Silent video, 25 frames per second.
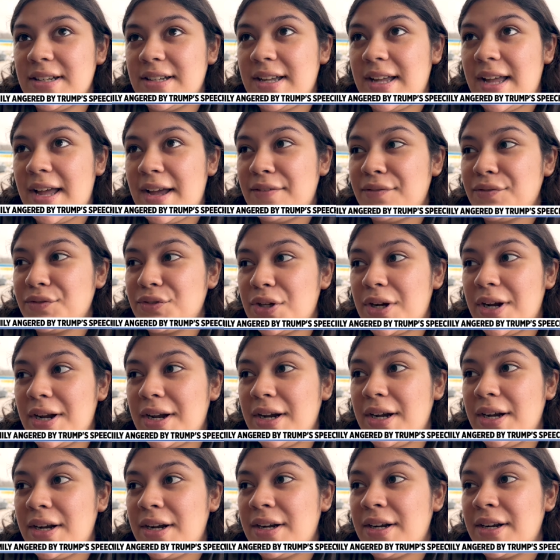after I
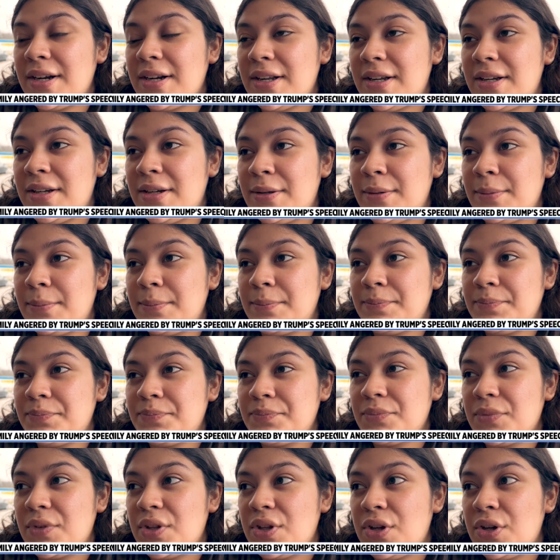heard,
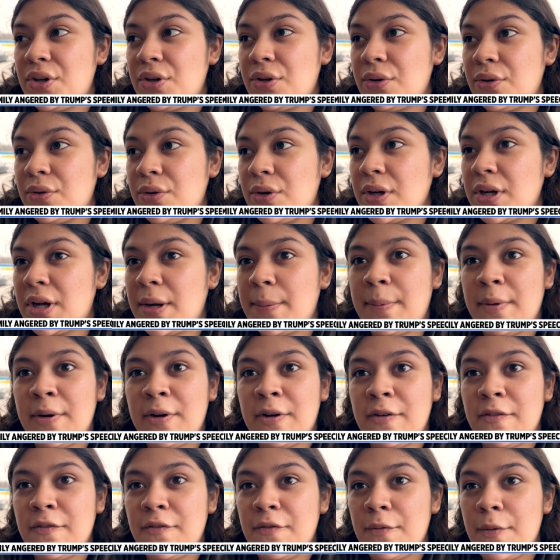you know, a couple
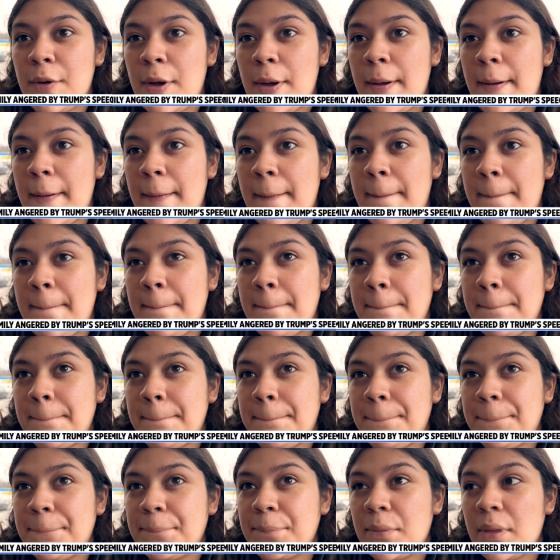of
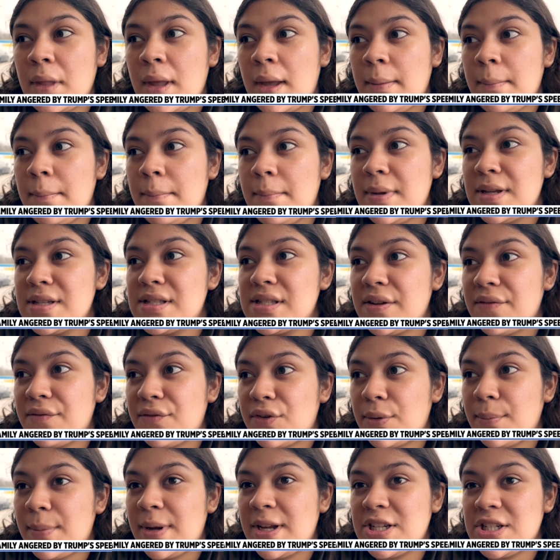
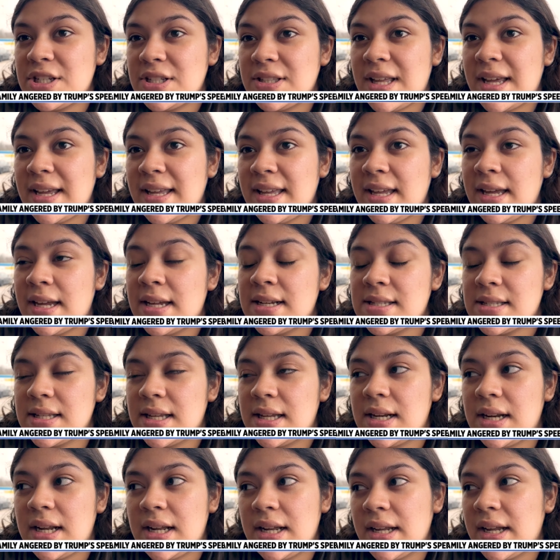misinformation that he had
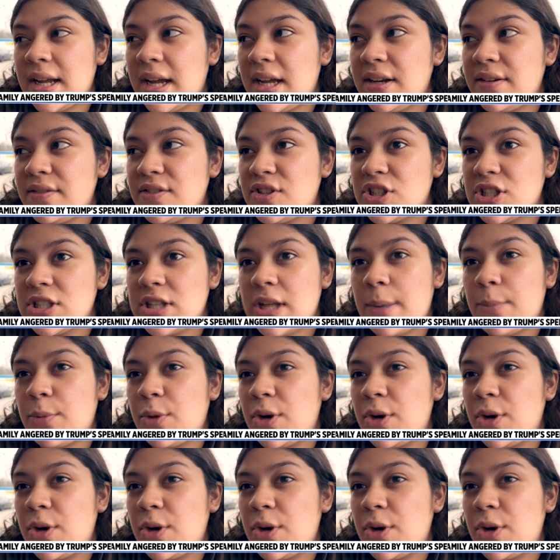said. I kind of just stopped